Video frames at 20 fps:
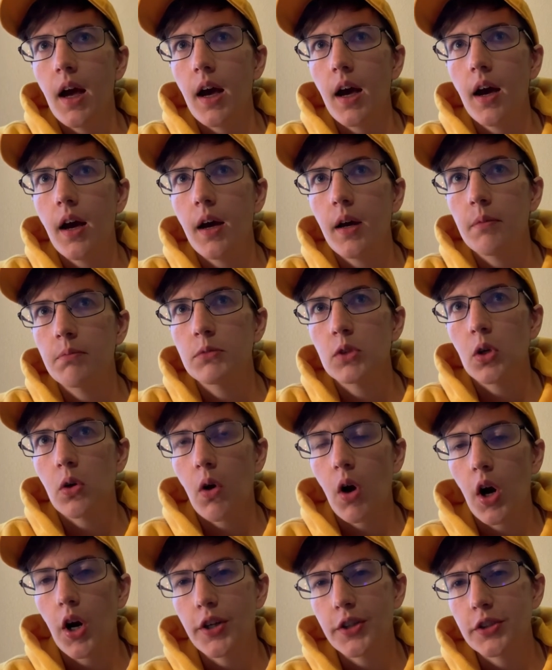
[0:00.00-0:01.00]
Um, you know,
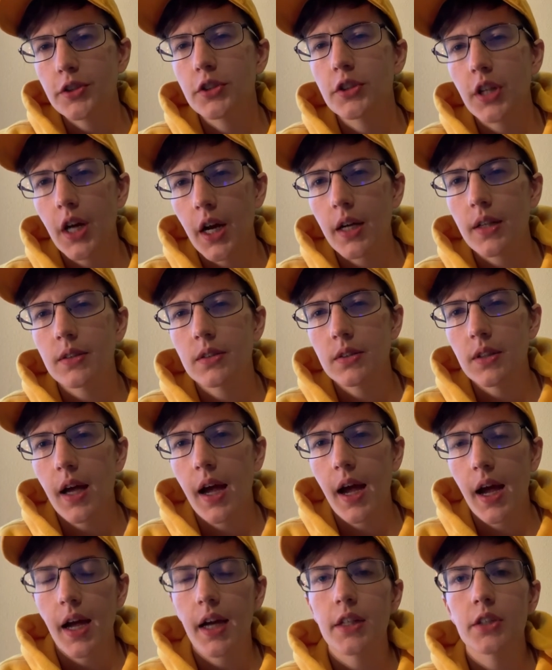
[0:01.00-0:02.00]
are your child's
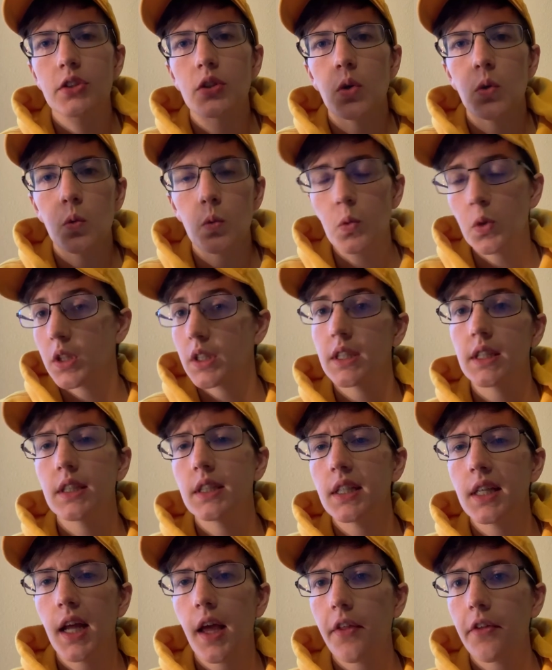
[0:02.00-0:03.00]
eyes working
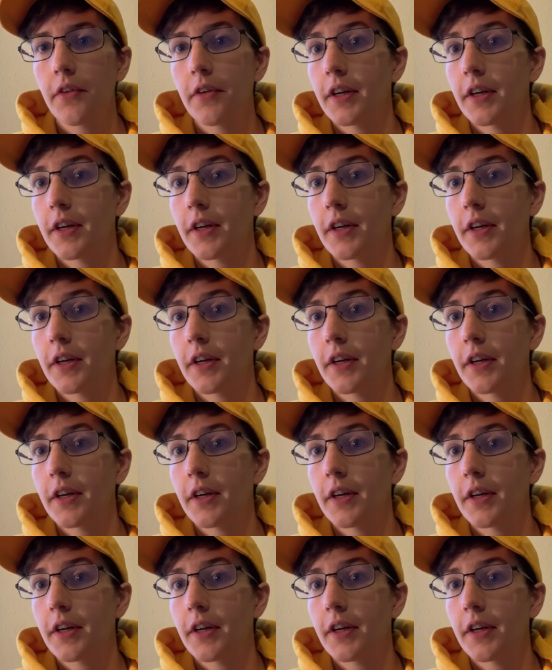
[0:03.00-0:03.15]
together?